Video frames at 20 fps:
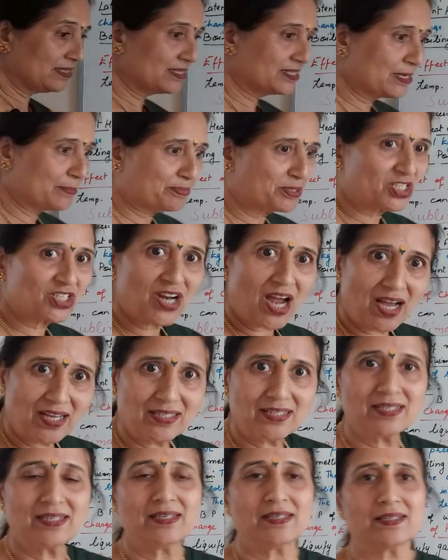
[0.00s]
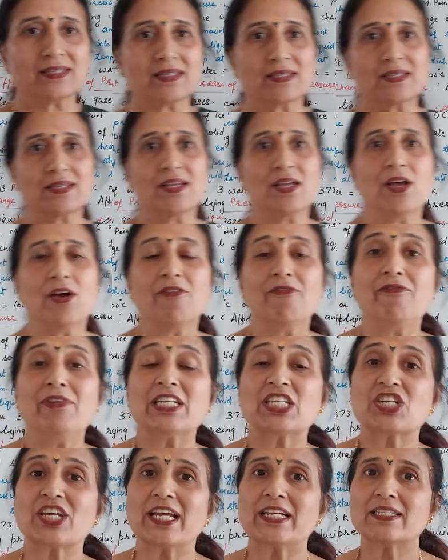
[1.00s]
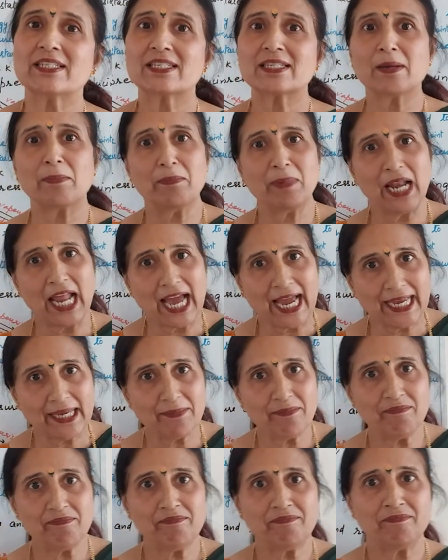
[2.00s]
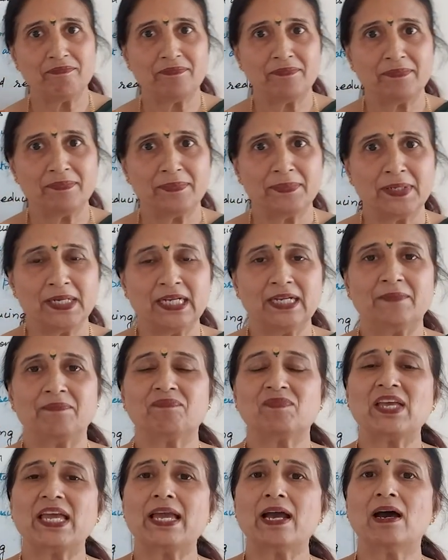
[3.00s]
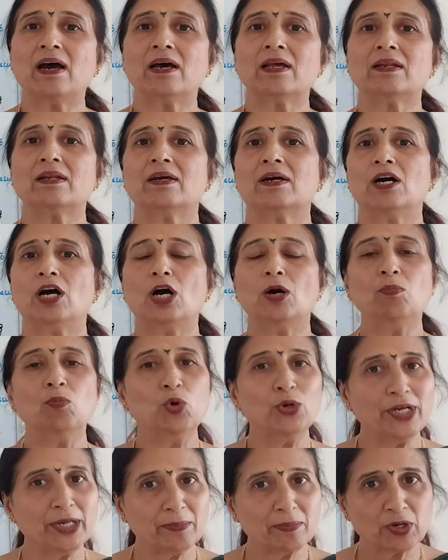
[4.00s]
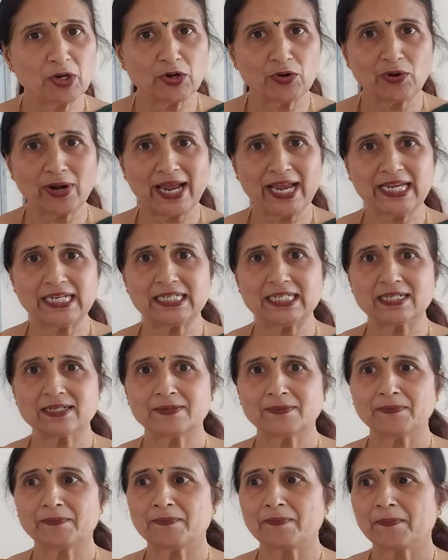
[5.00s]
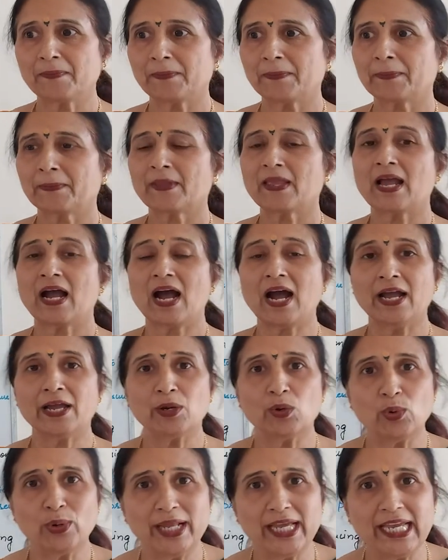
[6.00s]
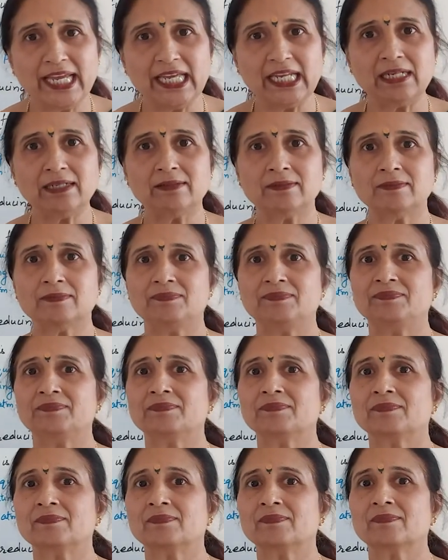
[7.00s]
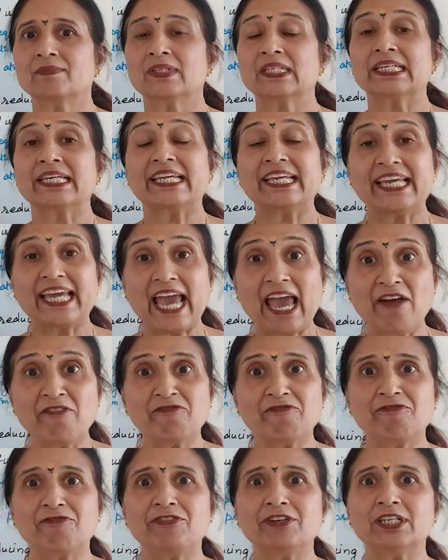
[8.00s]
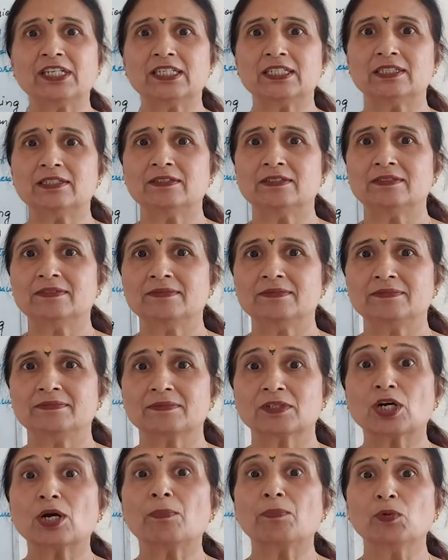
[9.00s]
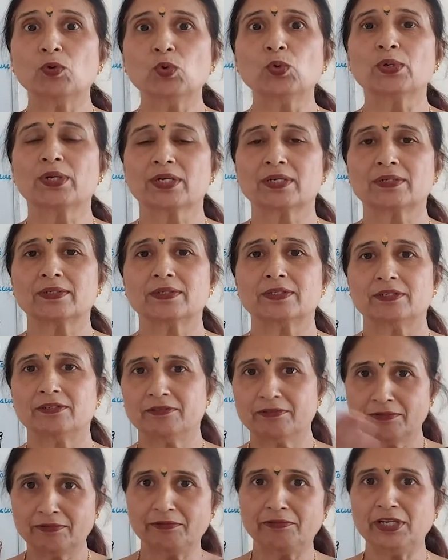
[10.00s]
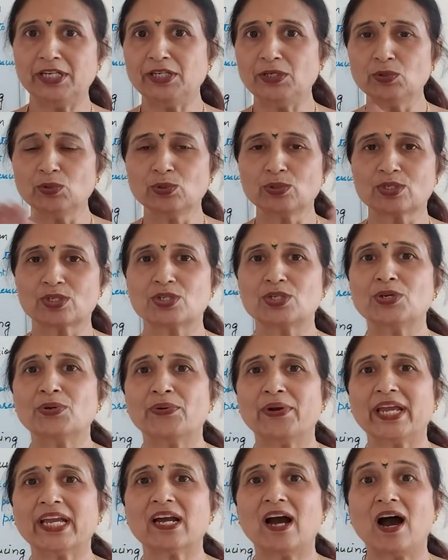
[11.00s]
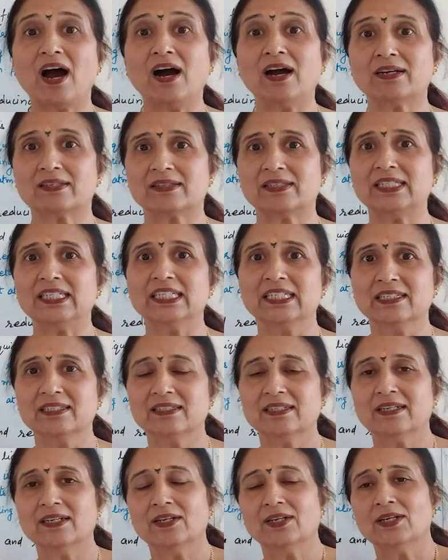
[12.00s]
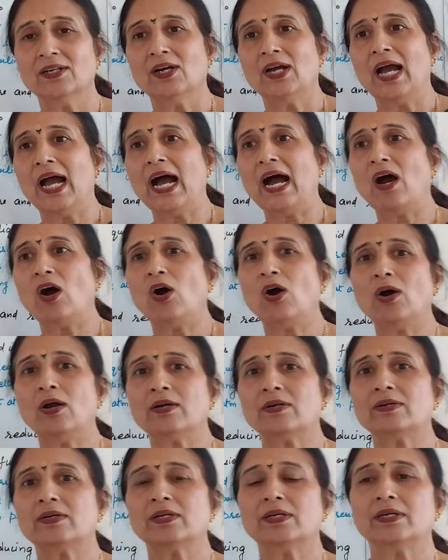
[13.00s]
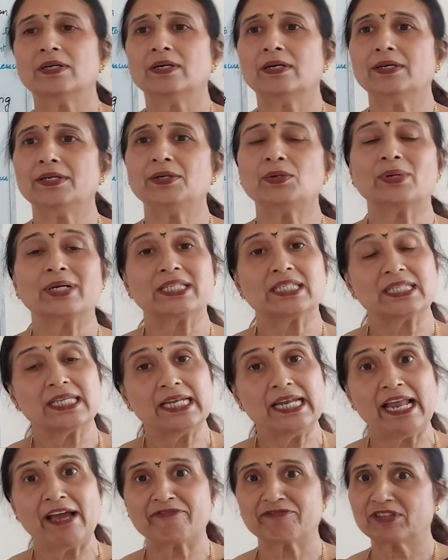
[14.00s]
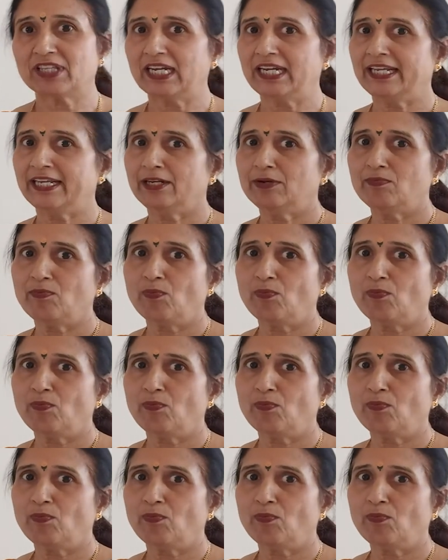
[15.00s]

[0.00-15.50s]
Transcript: the substances which can sublime, they are ammonium chloride, iodine, camphor, kapoor we use during aarti, or you can say naphthalene